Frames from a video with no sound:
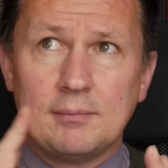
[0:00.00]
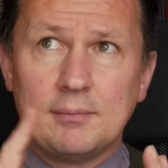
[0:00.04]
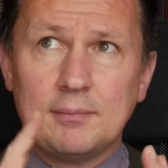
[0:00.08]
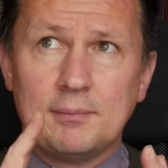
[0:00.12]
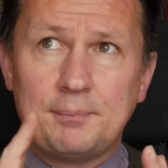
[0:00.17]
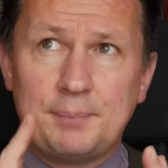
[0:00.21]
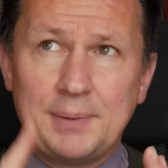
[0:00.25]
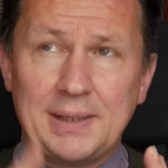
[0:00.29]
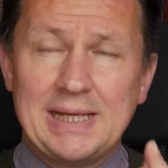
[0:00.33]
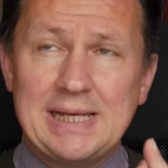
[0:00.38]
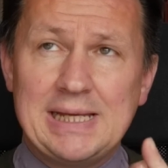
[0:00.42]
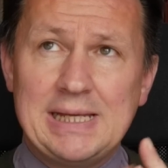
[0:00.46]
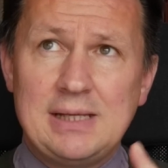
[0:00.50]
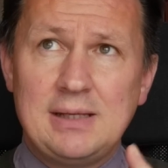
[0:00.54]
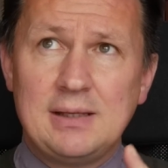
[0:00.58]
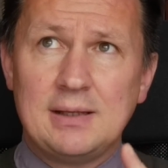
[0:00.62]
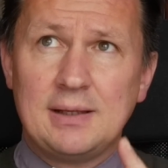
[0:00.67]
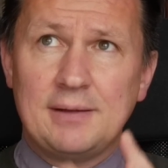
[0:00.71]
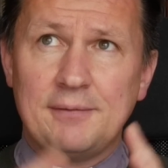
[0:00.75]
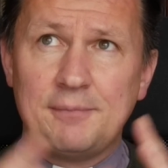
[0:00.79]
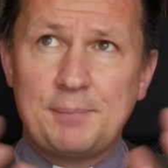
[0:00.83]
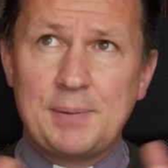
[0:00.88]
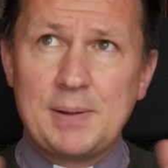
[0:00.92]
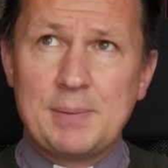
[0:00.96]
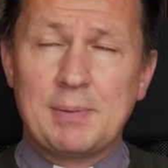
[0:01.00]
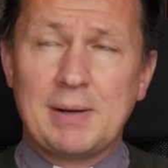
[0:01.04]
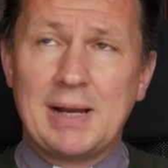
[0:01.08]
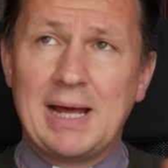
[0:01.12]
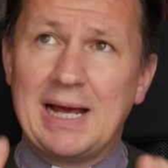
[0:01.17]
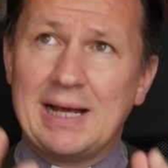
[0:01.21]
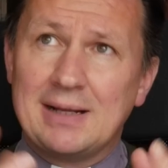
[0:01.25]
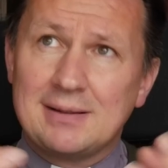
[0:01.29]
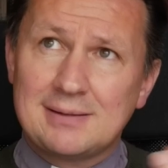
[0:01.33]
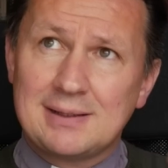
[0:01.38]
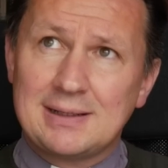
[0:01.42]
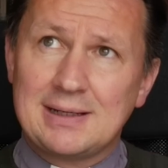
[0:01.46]
B, if people are
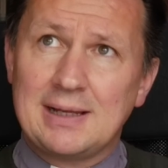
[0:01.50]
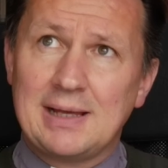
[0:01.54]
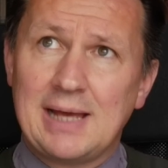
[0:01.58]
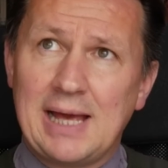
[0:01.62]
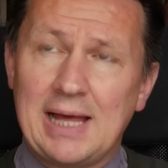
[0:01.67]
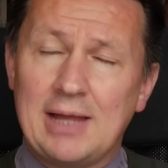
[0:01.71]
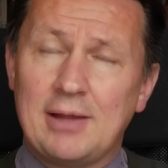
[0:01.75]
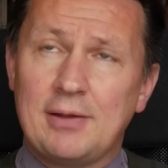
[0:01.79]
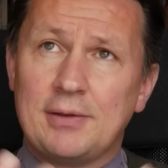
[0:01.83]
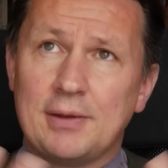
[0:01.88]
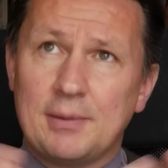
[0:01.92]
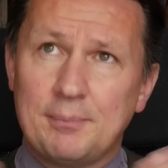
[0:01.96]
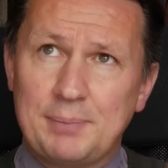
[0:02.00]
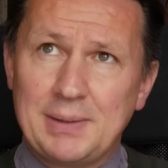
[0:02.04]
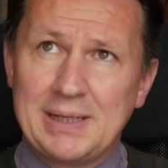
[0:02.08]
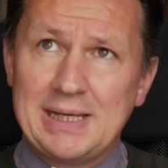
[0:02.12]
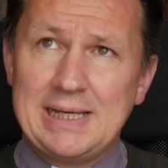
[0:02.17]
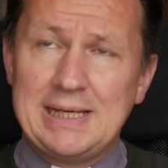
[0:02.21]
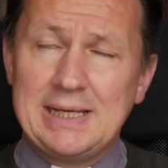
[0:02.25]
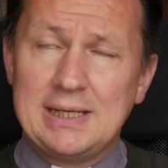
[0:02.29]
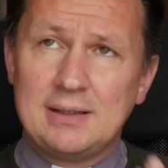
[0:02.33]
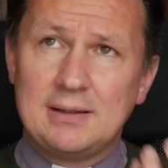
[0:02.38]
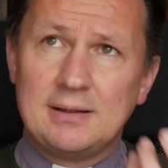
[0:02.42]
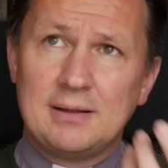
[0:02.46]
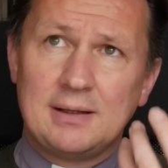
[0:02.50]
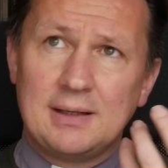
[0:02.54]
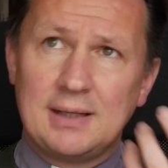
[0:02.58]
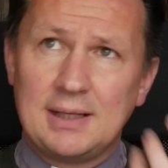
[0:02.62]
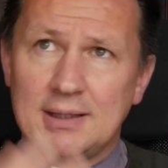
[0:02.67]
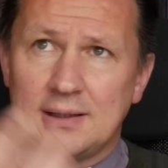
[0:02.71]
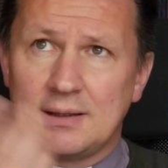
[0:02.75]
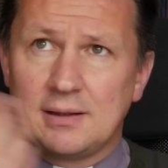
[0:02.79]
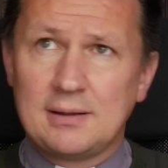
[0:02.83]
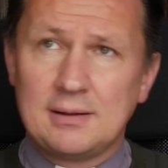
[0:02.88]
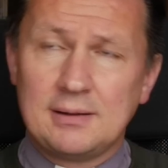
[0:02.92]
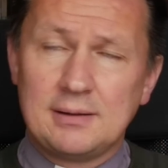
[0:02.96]
acting out the B and
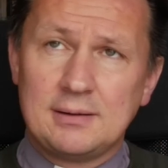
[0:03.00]
they